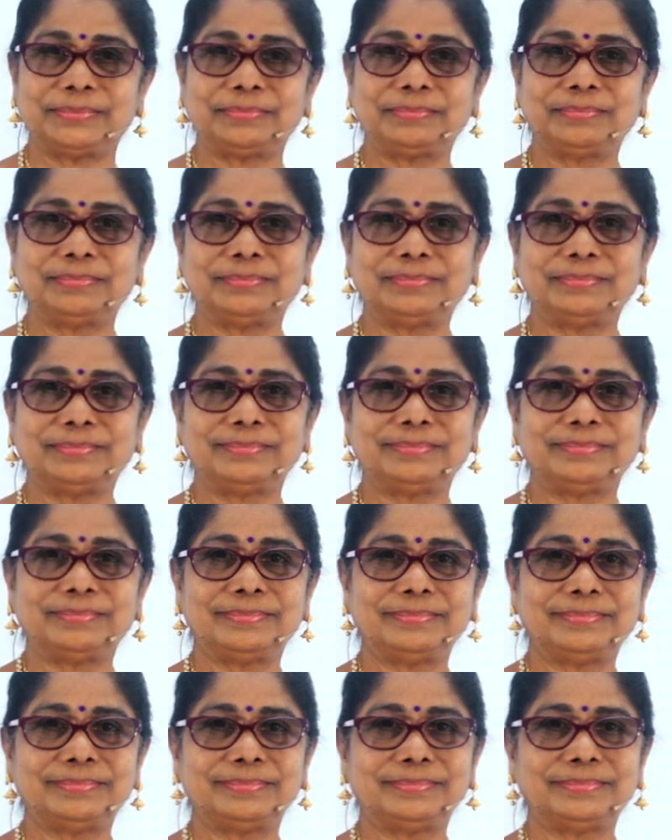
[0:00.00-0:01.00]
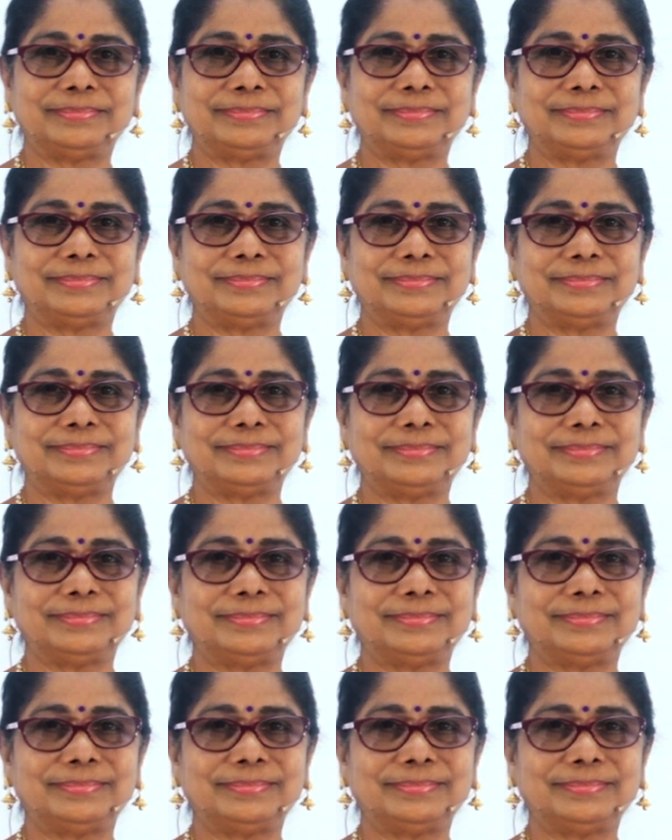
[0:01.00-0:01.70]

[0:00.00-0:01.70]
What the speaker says: [no speech]